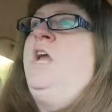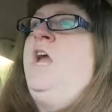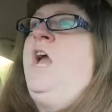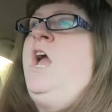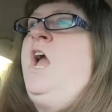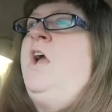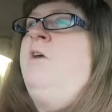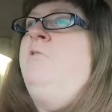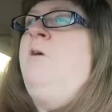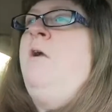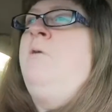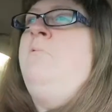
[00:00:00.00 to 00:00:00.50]

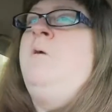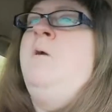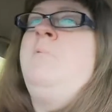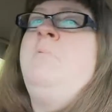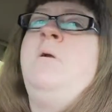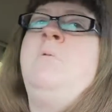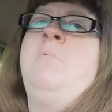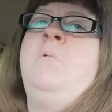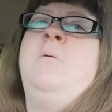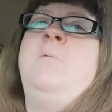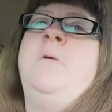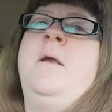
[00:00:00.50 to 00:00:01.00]

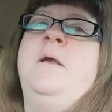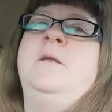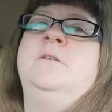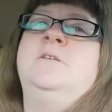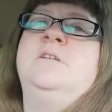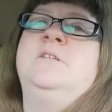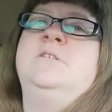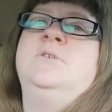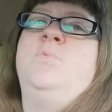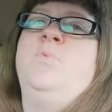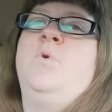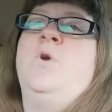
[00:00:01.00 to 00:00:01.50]
it
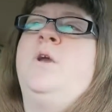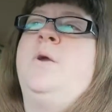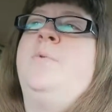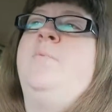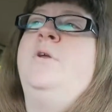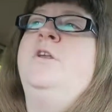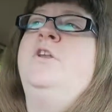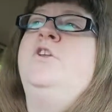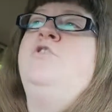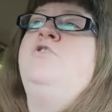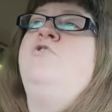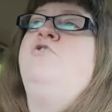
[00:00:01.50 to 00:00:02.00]
doesn't work, I'm
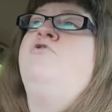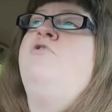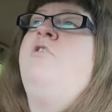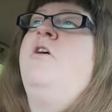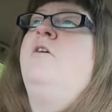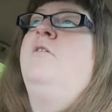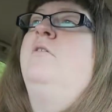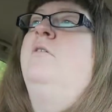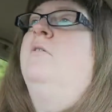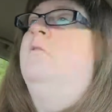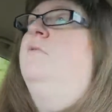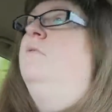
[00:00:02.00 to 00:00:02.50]
on a new
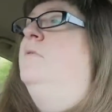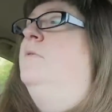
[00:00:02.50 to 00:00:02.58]
drug.